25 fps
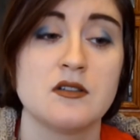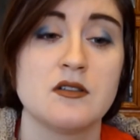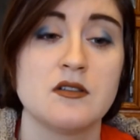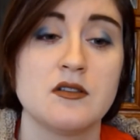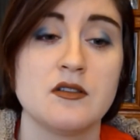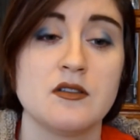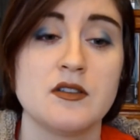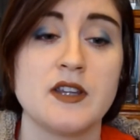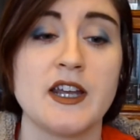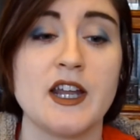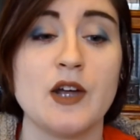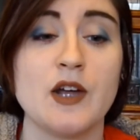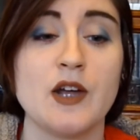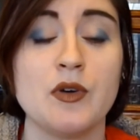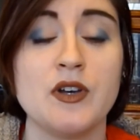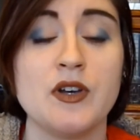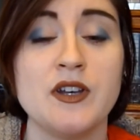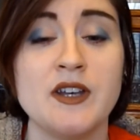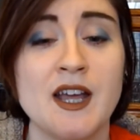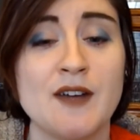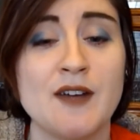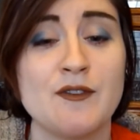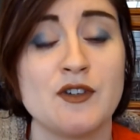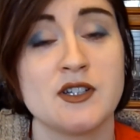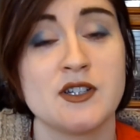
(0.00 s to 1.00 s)
that I would
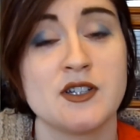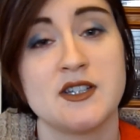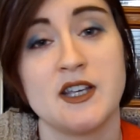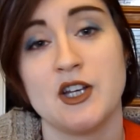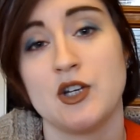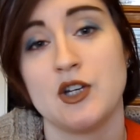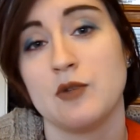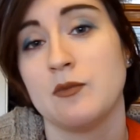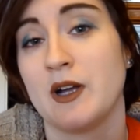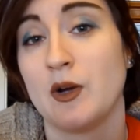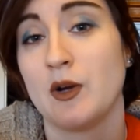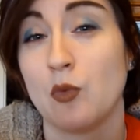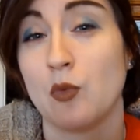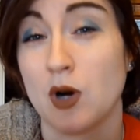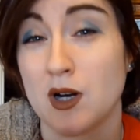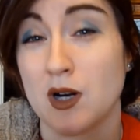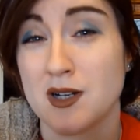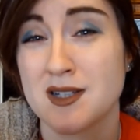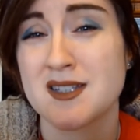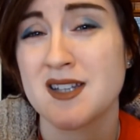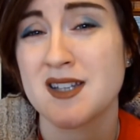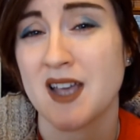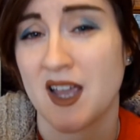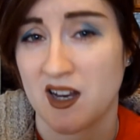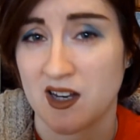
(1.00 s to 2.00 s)
never say to my
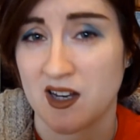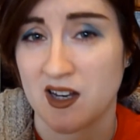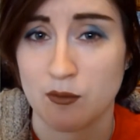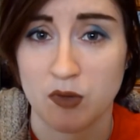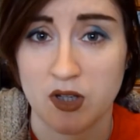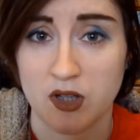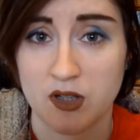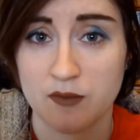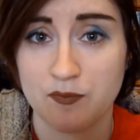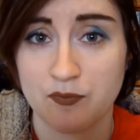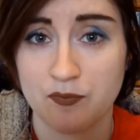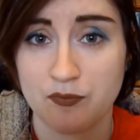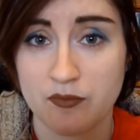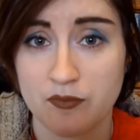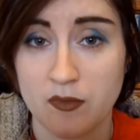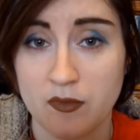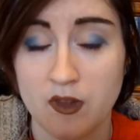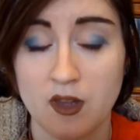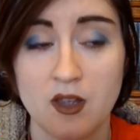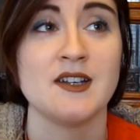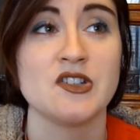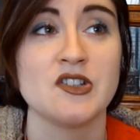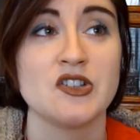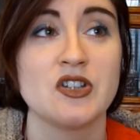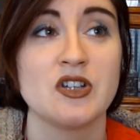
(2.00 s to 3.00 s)
worst enemy.
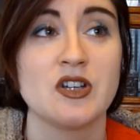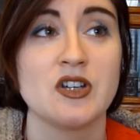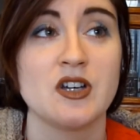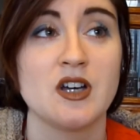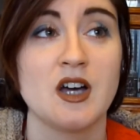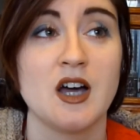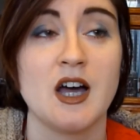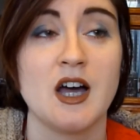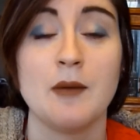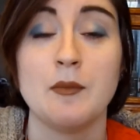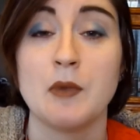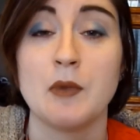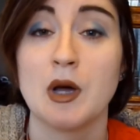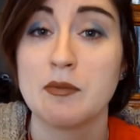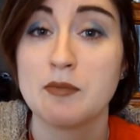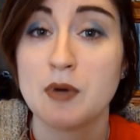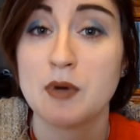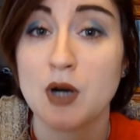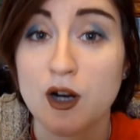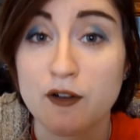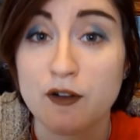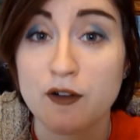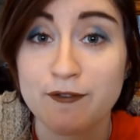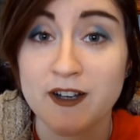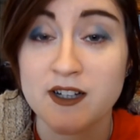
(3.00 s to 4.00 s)
I'm not
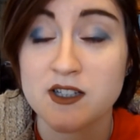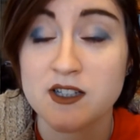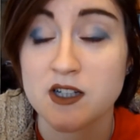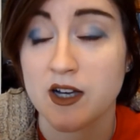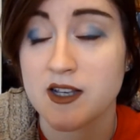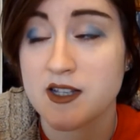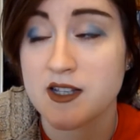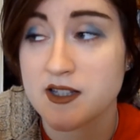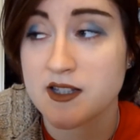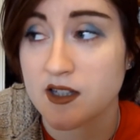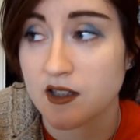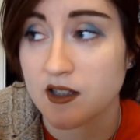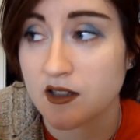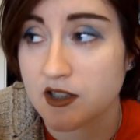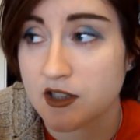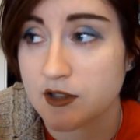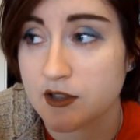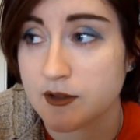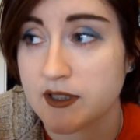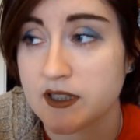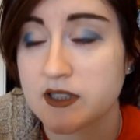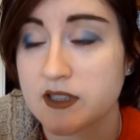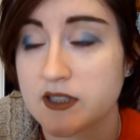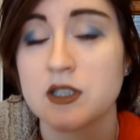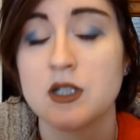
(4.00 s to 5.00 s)
perfect, I still do
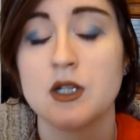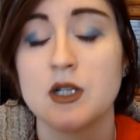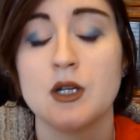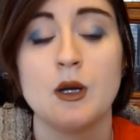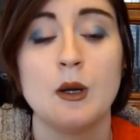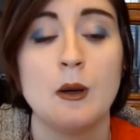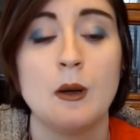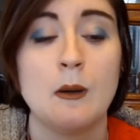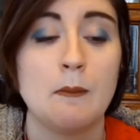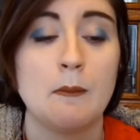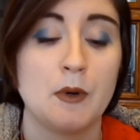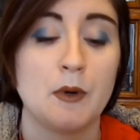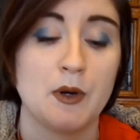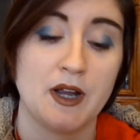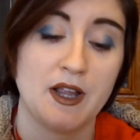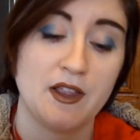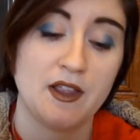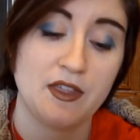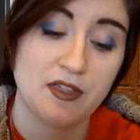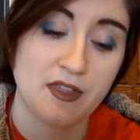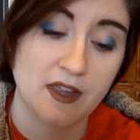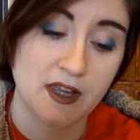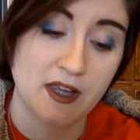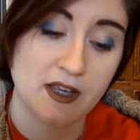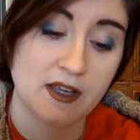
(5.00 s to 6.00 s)
it, but I
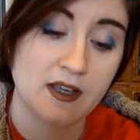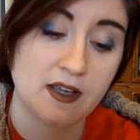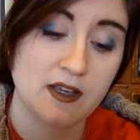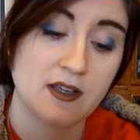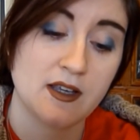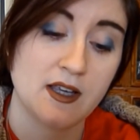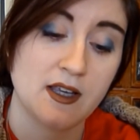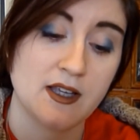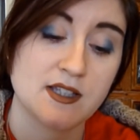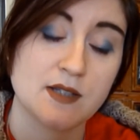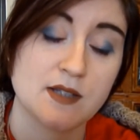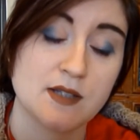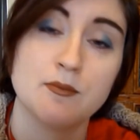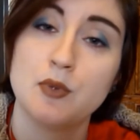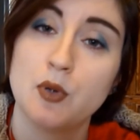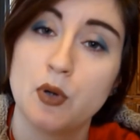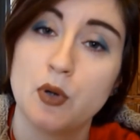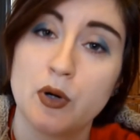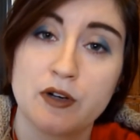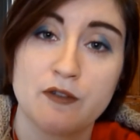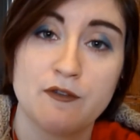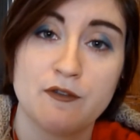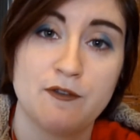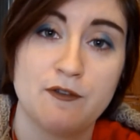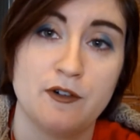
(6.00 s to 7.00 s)
think it's
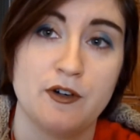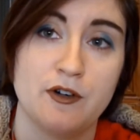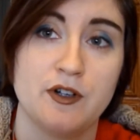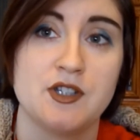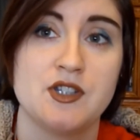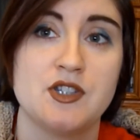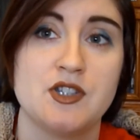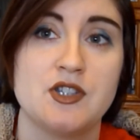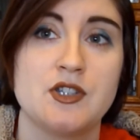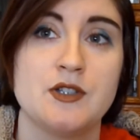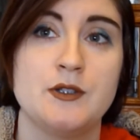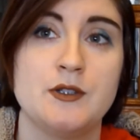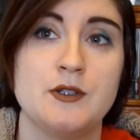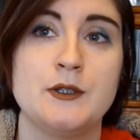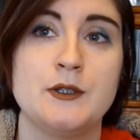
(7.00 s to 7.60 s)
important for us